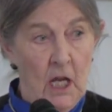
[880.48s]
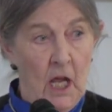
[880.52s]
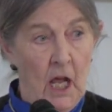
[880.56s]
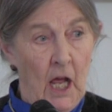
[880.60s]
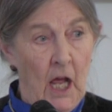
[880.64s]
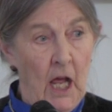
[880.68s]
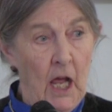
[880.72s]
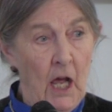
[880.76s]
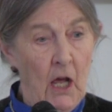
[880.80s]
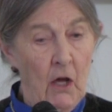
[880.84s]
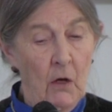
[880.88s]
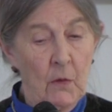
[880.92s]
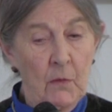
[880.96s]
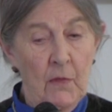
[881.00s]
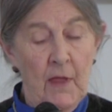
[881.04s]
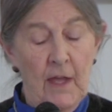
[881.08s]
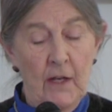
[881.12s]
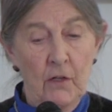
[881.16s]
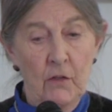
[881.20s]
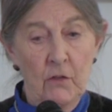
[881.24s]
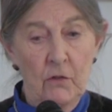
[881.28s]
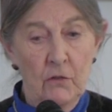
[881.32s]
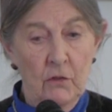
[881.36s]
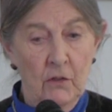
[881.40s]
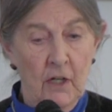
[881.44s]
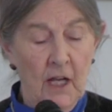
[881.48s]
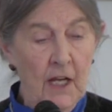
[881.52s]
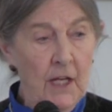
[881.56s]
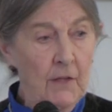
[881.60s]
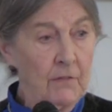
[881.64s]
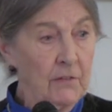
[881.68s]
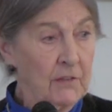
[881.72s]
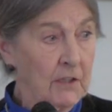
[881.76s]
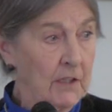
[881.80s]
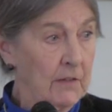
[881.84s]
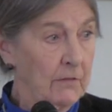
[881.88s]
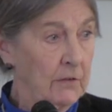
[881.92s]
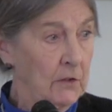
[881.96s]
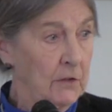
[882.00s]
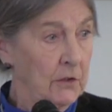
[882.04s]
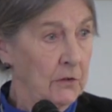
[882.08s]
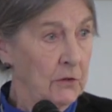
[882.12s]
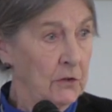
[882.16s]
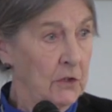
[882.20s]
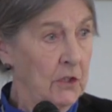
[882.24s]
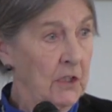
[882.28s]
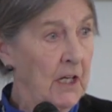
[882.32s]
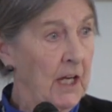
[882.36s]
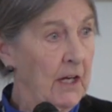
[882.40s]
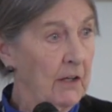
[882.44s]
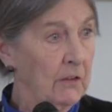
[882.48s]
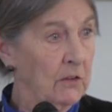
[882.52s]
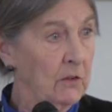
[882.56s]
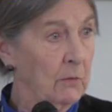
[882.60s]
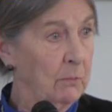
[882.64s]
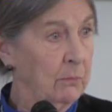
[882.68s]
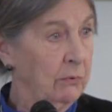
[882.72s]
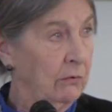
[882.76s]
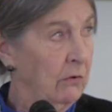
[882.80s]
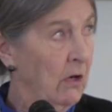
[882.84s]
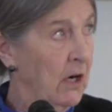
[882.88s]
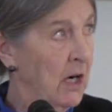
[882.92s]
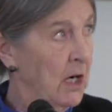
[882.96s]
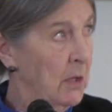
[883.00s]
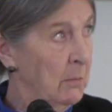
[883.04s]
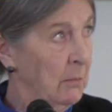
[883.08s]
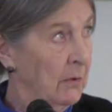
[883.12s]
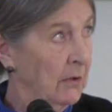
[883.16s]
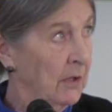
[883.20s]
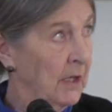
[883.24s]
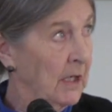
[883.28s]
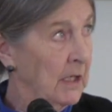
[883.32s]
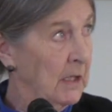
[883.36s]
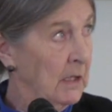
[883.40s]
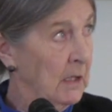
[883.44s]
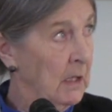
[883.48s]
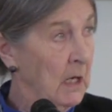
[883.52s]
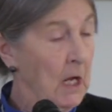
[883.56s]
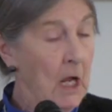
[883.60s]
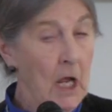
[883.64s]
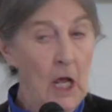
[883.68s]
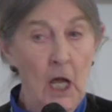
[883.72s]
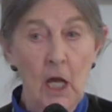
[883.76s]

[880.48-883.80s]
how that drives evolution, how it's primary,